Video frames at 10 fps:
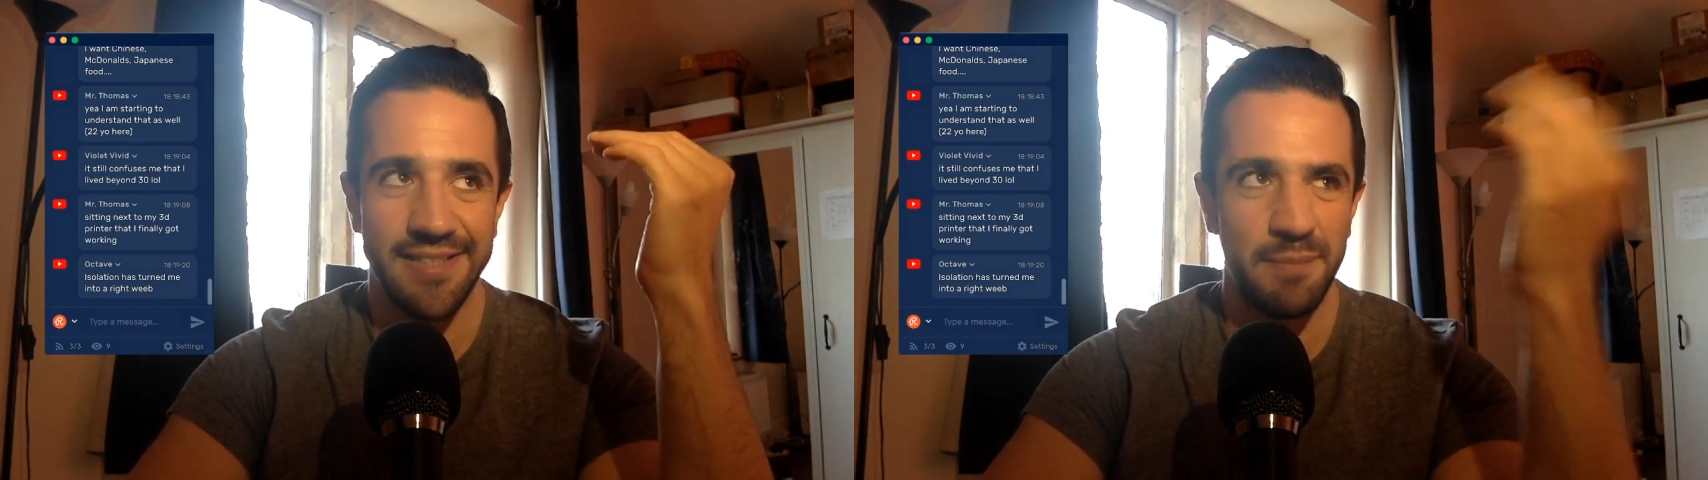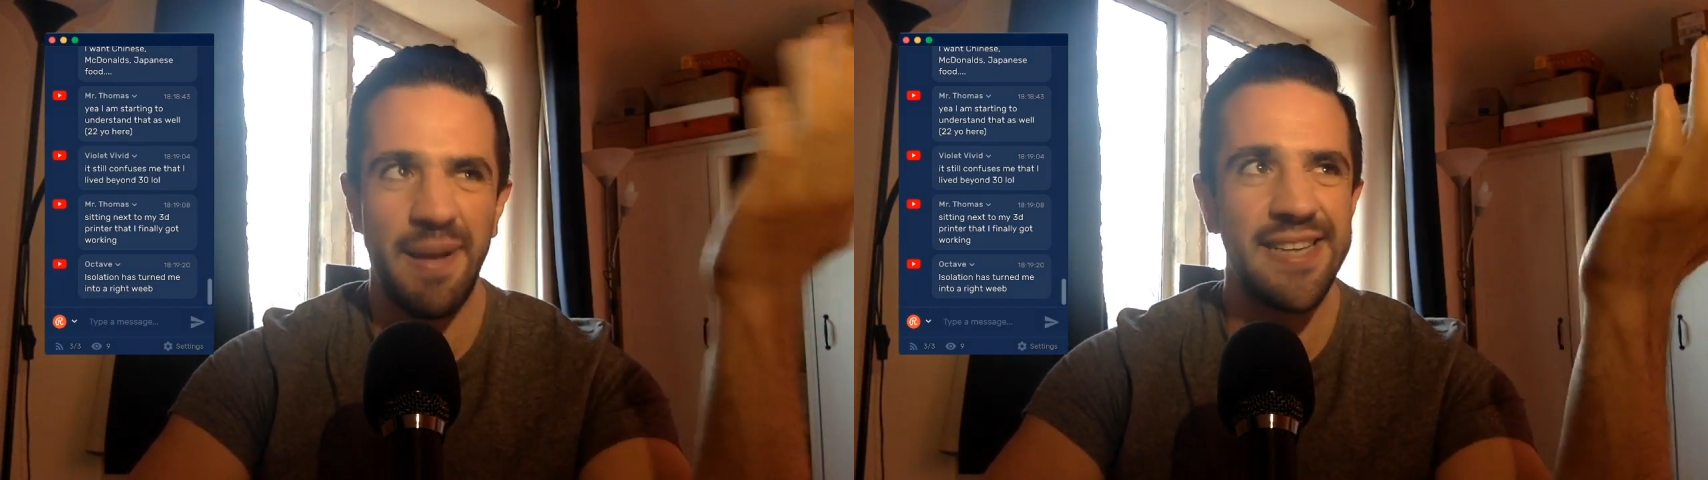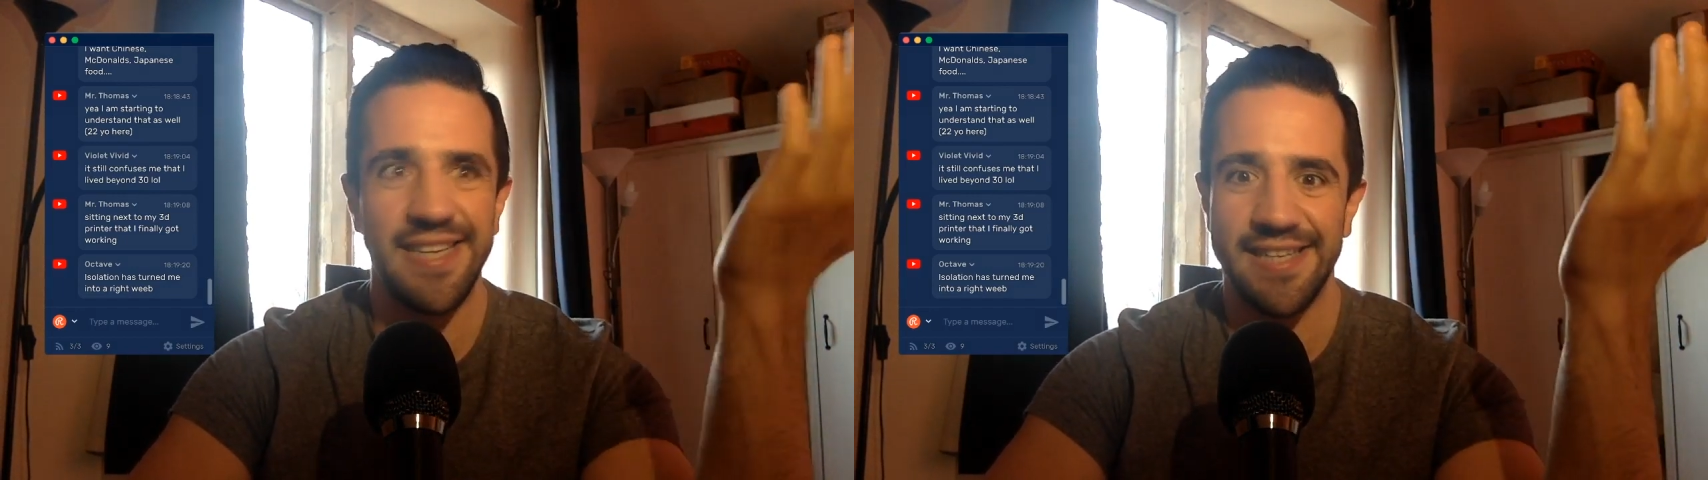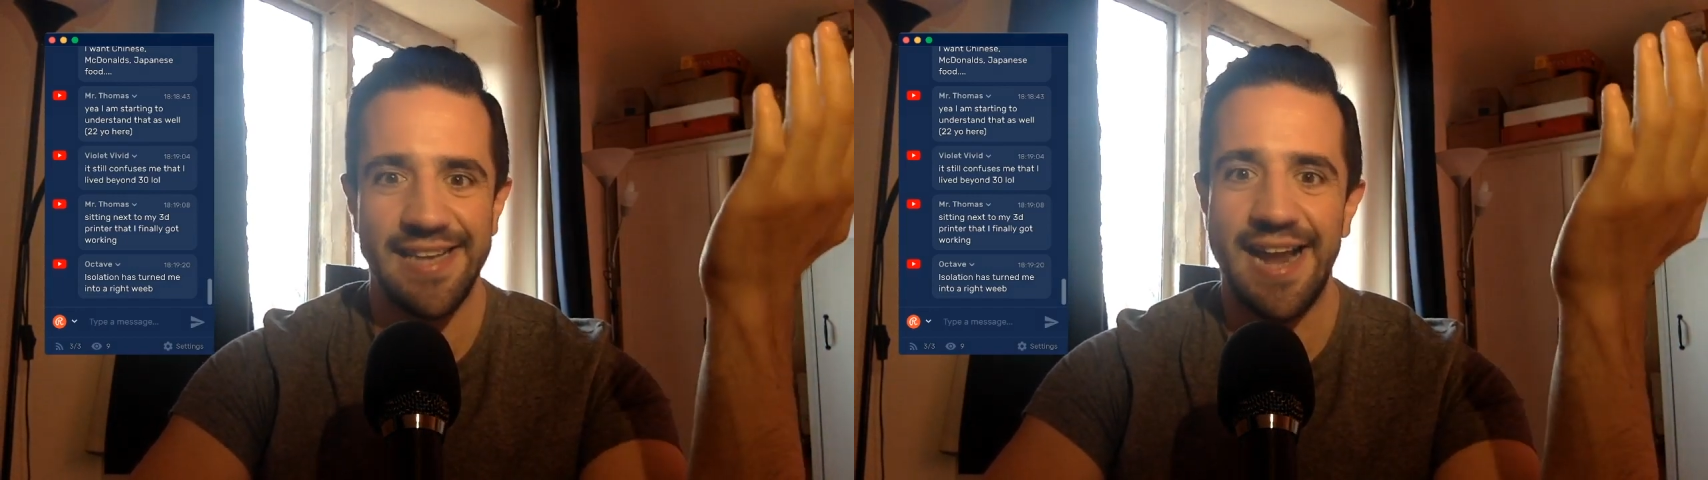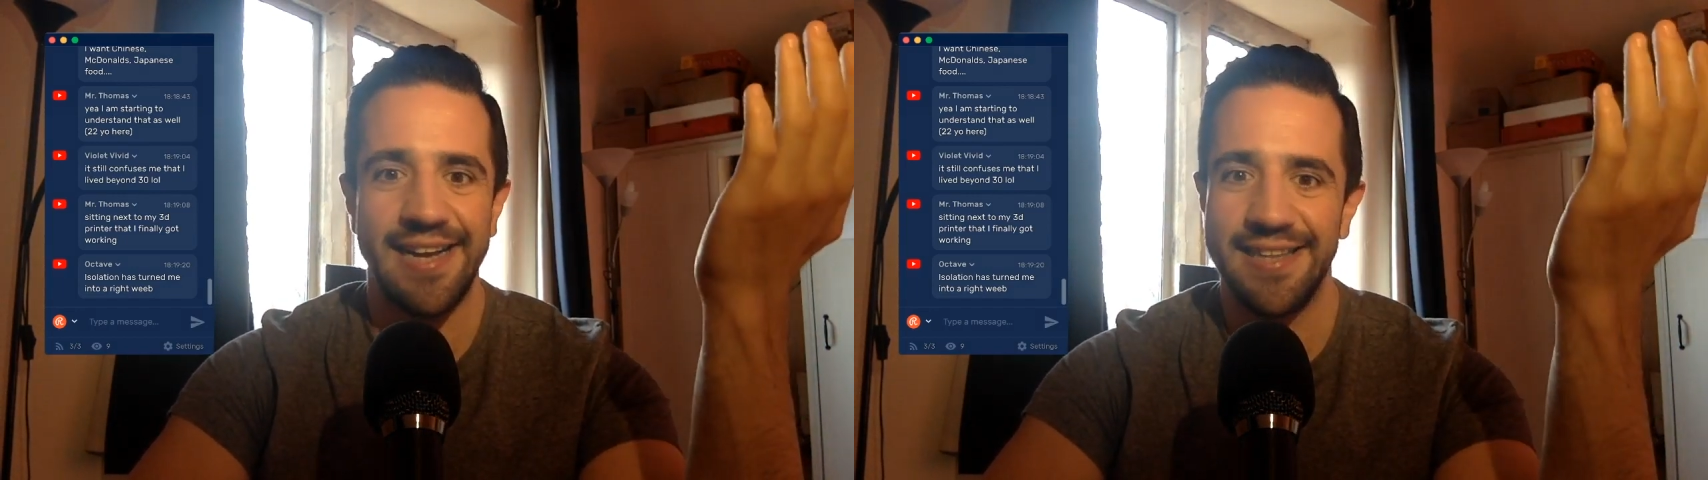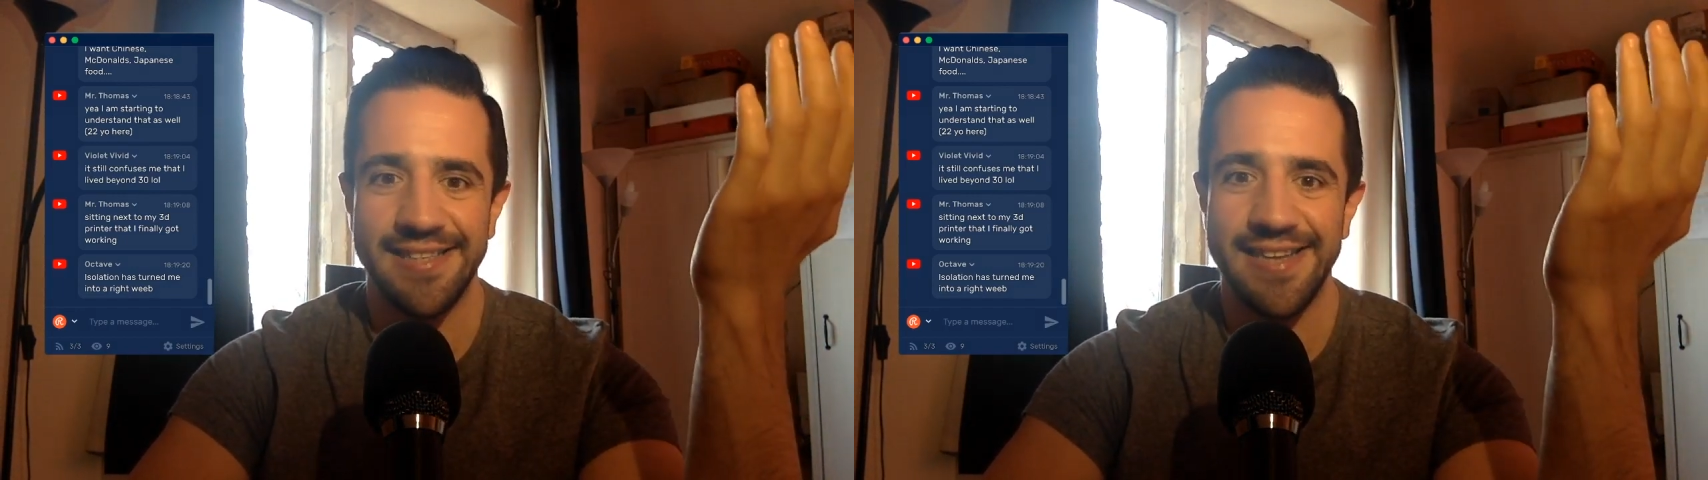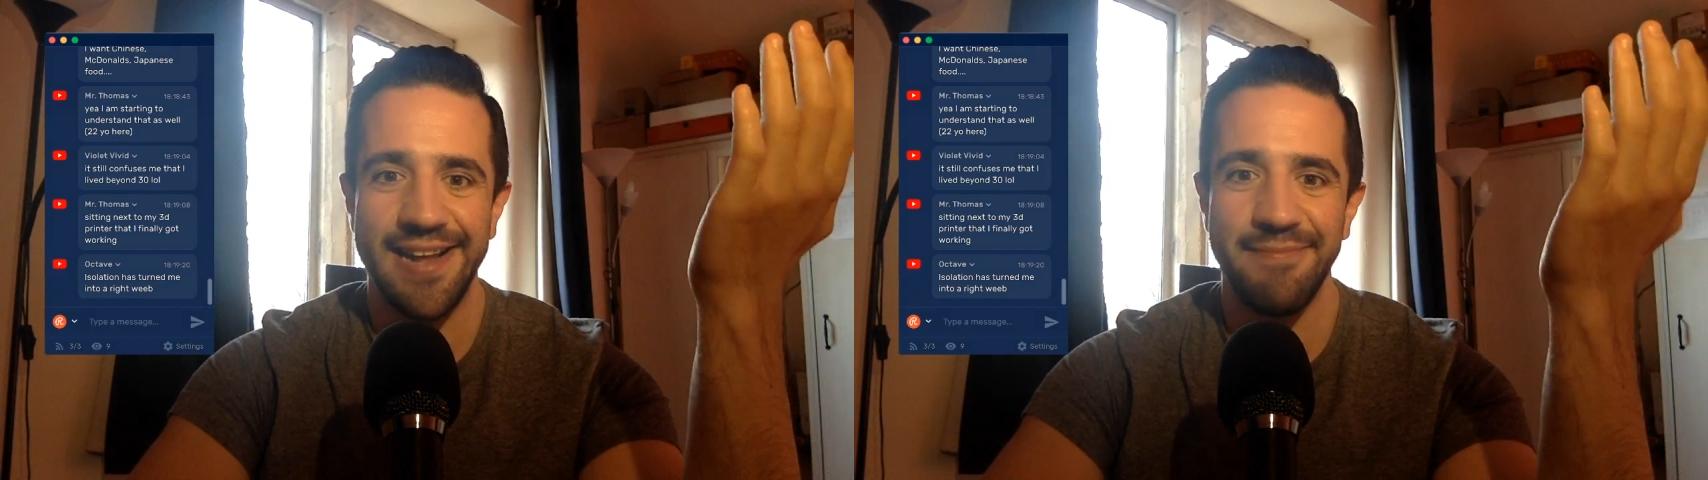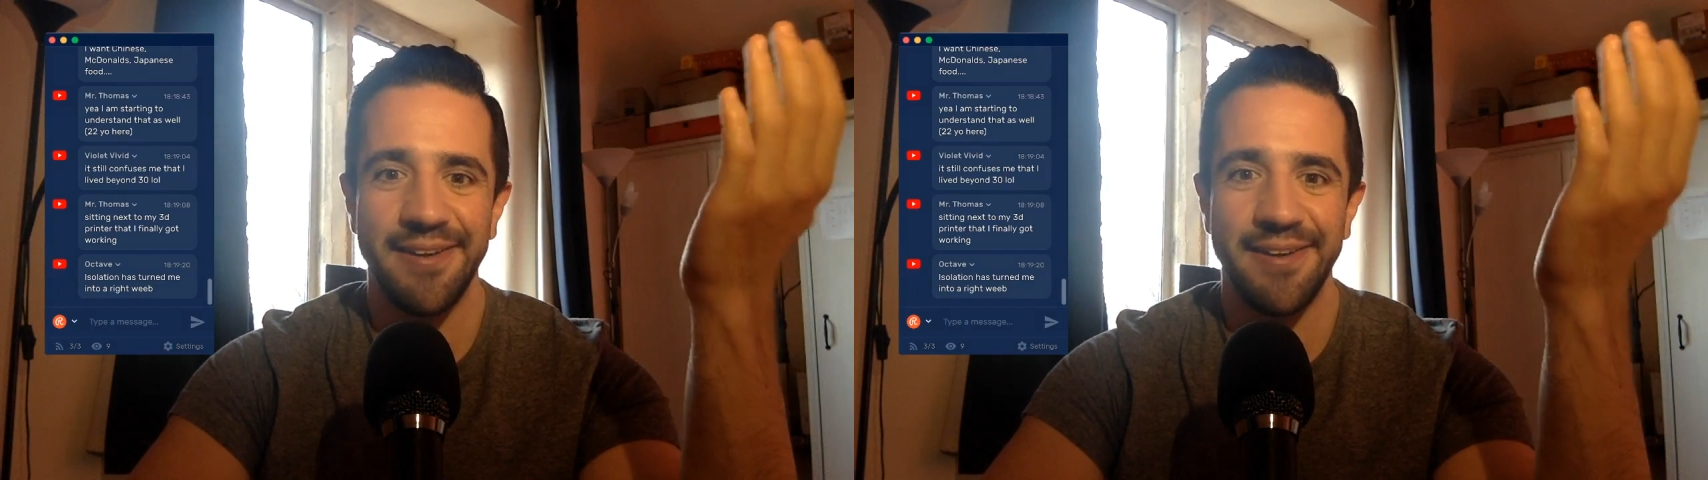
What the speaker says: basically exactly the same.